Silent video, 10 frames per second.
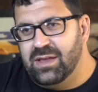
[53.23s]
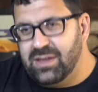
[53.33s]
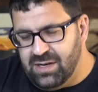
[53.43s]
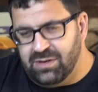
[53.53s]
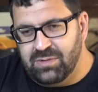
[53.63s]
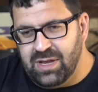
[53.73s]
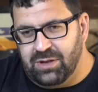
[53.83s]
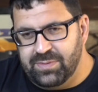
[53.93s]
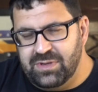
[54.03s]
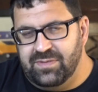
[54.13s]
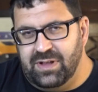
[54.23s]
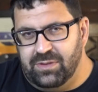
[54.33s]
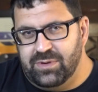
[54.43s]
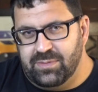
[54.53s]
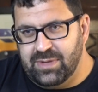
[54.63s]
you know, help you
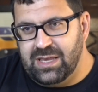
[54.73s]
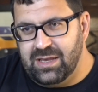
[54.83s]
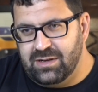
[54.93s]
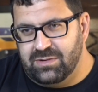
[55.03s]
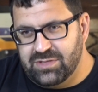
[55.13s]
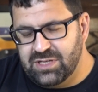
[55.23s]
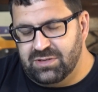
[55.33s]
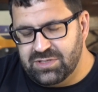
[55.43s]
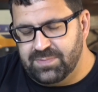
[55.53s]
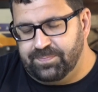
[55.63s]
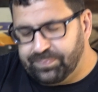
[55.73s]
develop your mechanical skills.